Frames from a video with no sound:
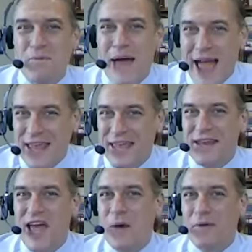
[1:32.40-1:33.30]
back in
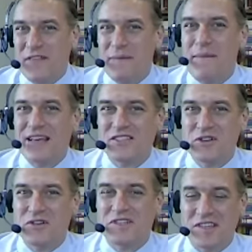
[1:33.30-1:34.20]
now, but I think
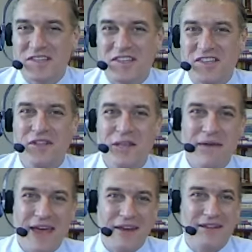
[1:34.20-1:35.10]
Massachusetts is still on the
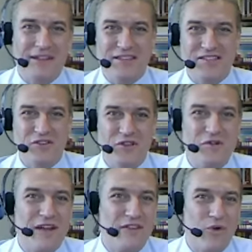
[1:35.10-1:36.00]
banned list, so you'd
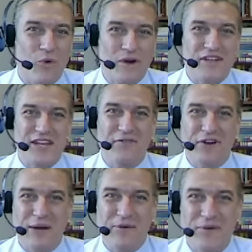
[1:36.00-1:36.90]
have to quarantine for a
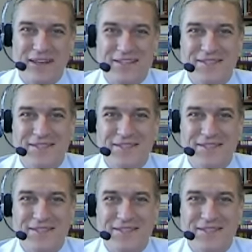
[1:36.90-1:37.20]
couple of weeks.